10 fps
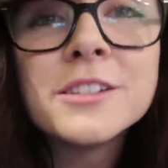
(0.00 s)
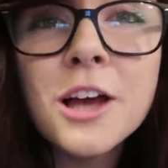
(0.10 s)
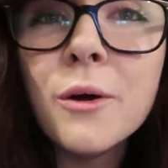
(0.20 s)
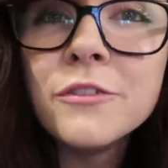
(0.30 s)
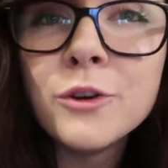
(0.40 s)

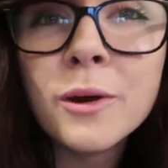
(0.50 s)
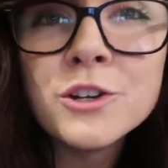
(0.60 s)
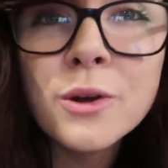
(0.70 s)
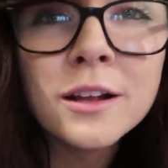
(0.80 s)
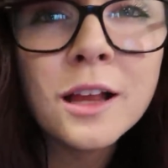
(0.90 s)
So if you want
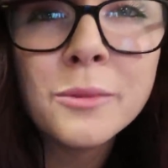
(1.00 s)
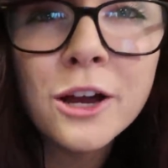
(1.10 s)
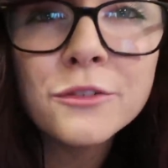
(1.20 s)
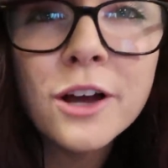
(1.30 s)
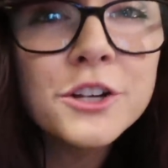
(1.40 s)
to join Club
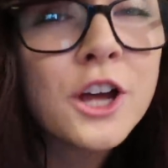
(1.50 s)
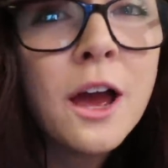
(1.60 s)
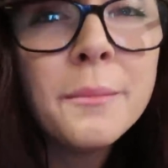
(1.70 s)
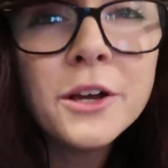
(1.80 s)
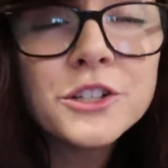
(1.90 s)
CareFresh,
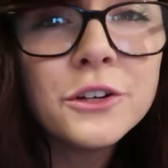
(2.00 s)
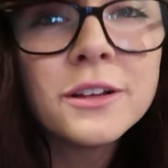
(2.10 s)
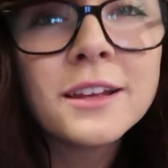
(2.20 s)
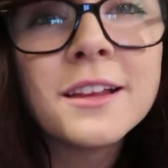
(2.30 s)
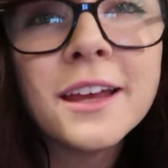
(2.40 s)
make sure you
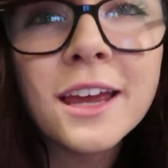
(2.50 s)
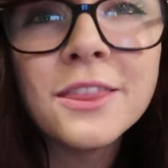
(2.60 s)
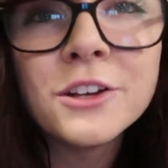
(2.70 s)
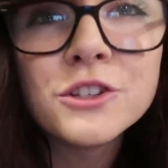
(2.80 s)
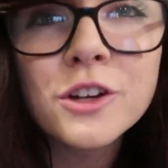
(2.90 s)
click the link
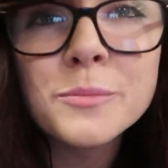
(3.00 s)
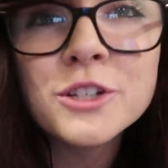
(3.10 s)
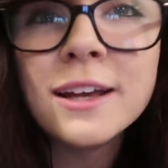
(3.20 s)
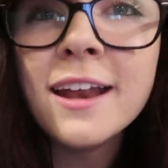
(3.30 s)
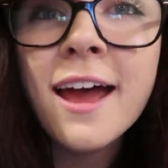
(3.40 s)
in the
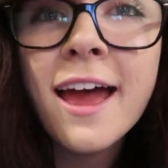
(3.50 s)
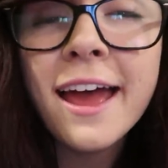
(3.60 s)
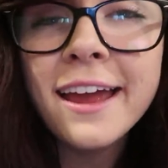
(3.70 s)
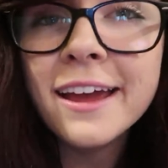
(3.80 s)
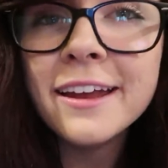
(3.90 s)
description
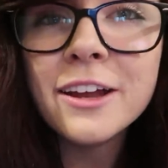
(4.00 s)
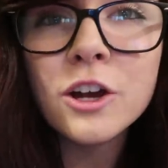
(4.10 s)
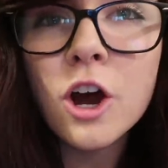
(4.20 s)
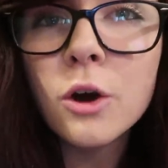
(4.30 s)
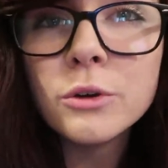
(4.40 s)
and
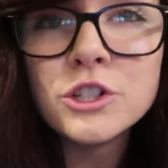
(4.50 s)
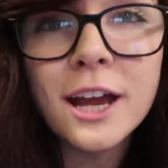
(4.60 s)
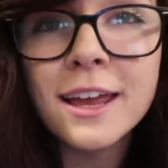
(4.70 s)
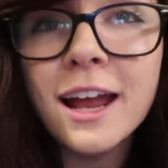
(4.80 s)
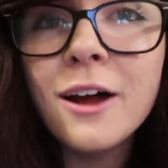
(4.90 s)
go
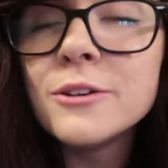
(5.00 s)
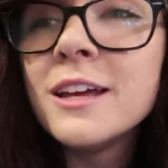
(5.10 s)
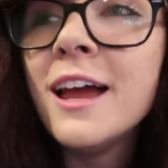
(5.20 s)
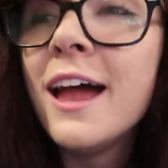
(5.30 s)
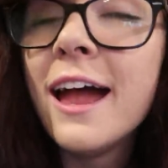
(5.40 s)
check it out.
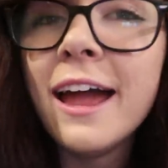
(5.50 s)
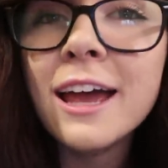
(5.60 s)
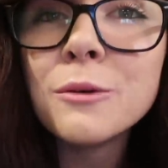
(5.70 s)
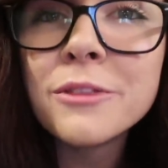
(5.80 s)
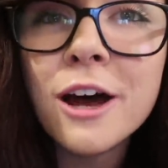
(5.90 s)

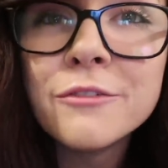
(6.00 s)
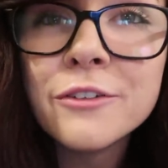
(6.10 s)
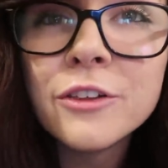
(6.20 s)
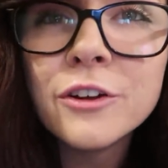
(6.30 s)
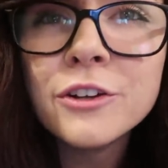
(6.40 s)
And without
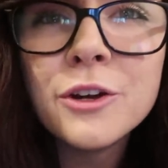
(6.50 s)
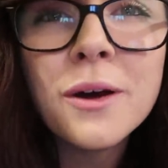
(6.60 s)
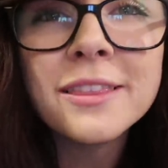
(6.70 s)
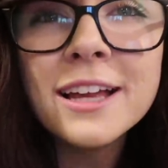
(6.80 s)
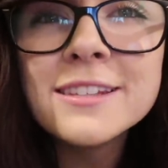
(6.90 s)
further ado,
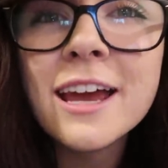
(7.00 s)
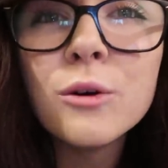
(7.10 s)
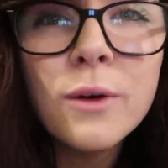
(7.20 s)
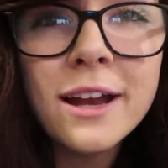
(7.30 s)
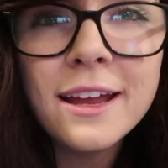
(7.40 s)
let's
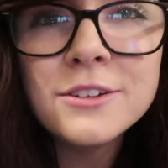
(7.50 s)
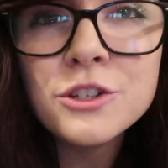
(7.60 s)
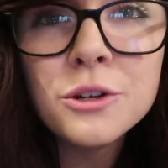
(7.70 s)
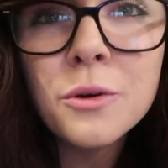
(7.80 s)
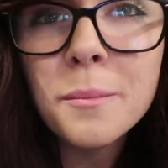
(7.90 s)
get right
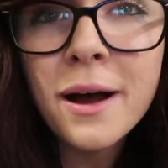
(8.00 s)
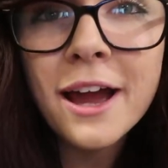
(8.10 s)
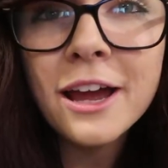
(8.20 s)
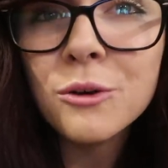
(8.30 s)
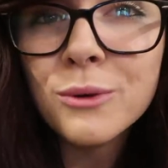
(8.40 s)
into
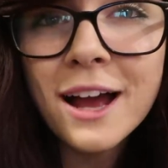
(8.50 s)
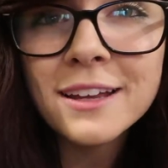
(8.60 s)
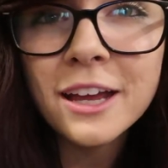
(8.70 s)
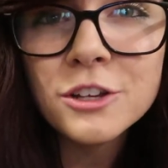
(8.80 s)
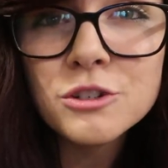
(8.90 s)
my
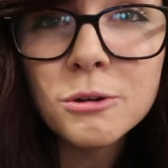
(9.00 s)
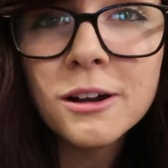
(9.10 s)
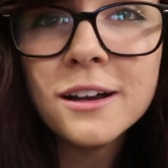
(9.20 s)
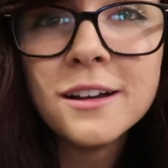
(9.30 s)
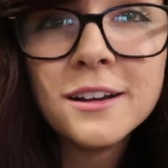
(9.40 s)
rat cage tour.